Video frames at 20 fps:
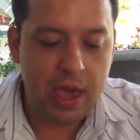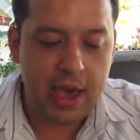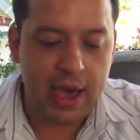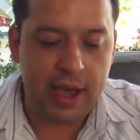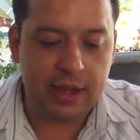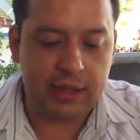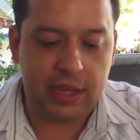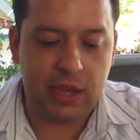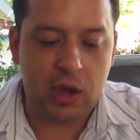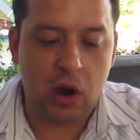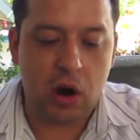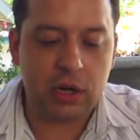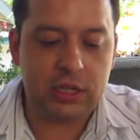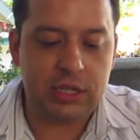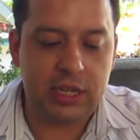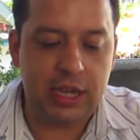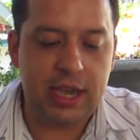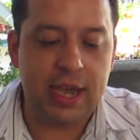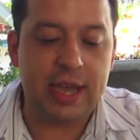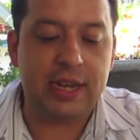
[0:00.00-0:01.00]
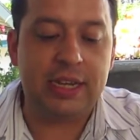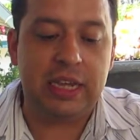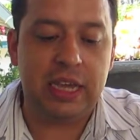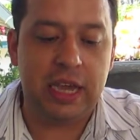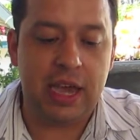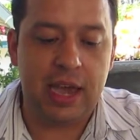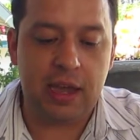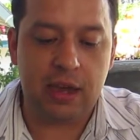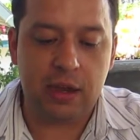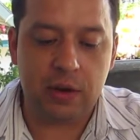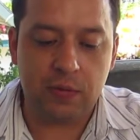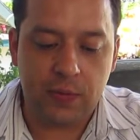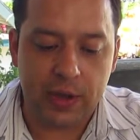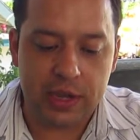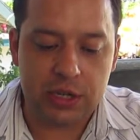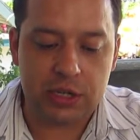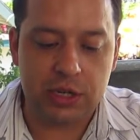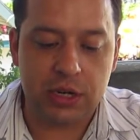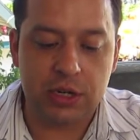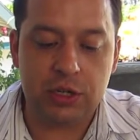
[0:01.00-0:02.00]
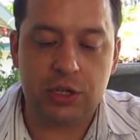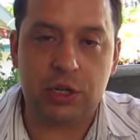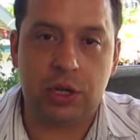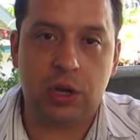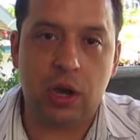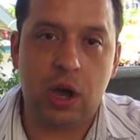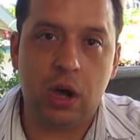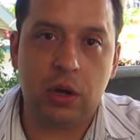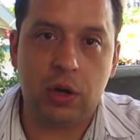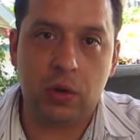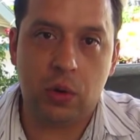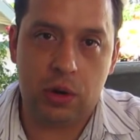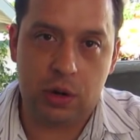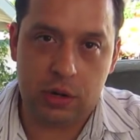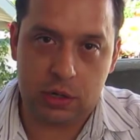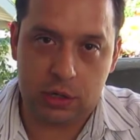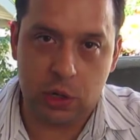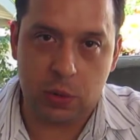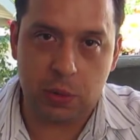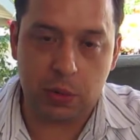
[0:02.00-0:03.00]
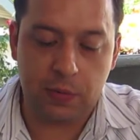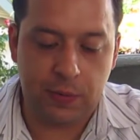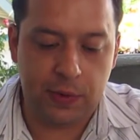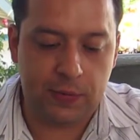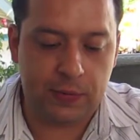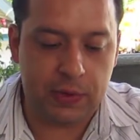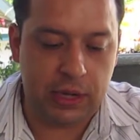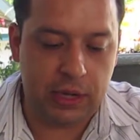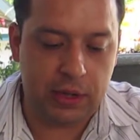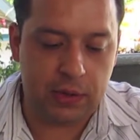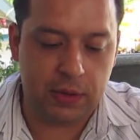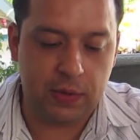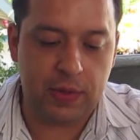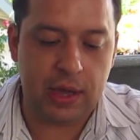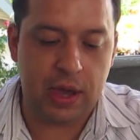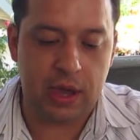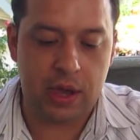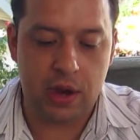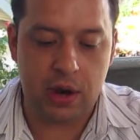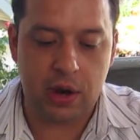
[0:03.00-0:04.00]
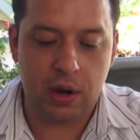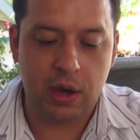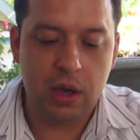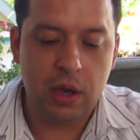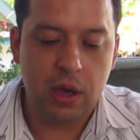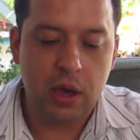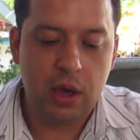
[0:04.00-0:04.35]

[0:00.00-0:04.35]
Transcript: at the RTNDA convention in Chicago on October 15th of that year.